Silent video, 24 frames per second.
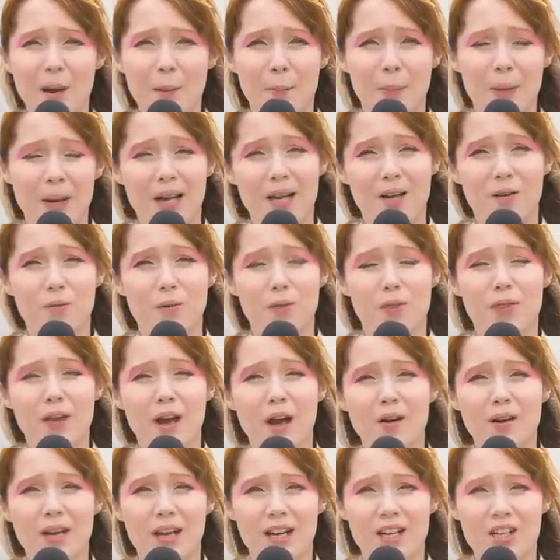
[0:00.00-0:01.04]
but
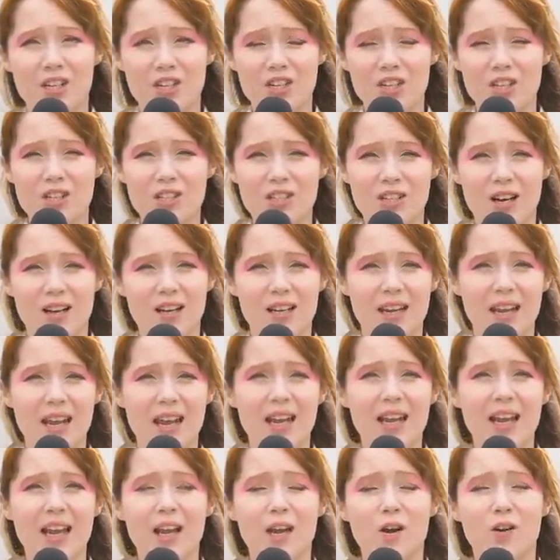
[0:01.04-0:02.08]
without actually
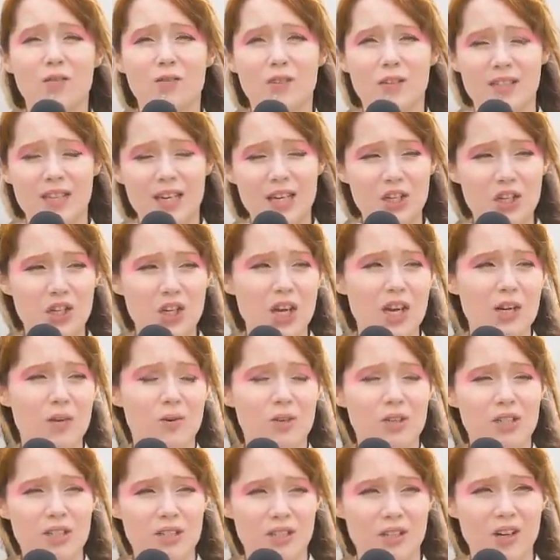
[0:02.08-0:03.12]
starting a conversation or
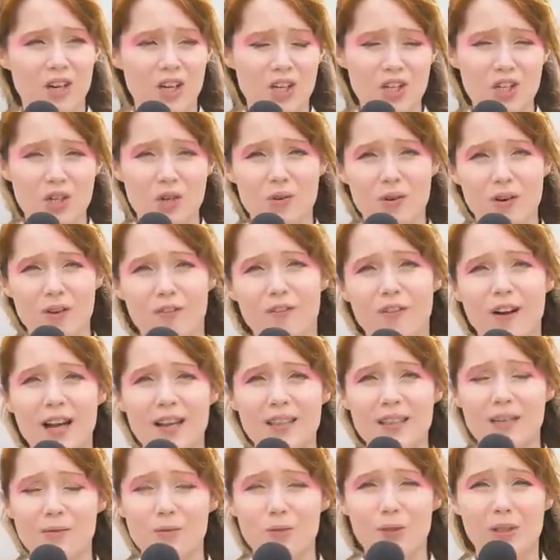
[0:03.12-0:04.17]
a discussion or a fight
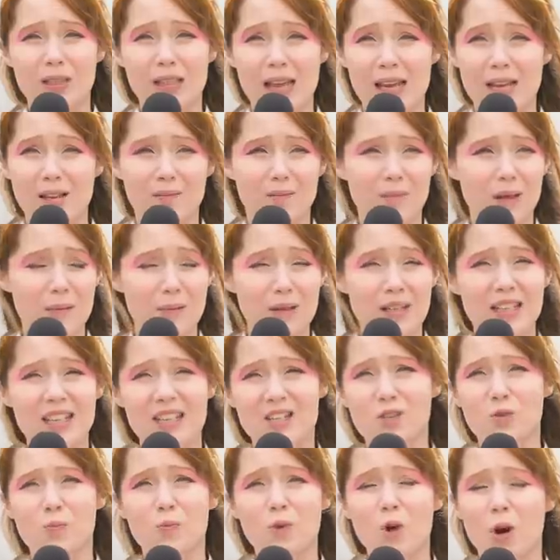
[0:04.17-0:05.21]
that would lead, maybe lead
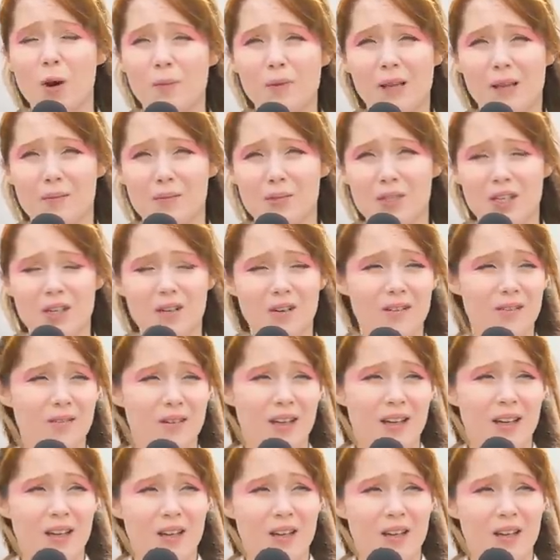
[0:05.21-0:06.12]
to problems, you know.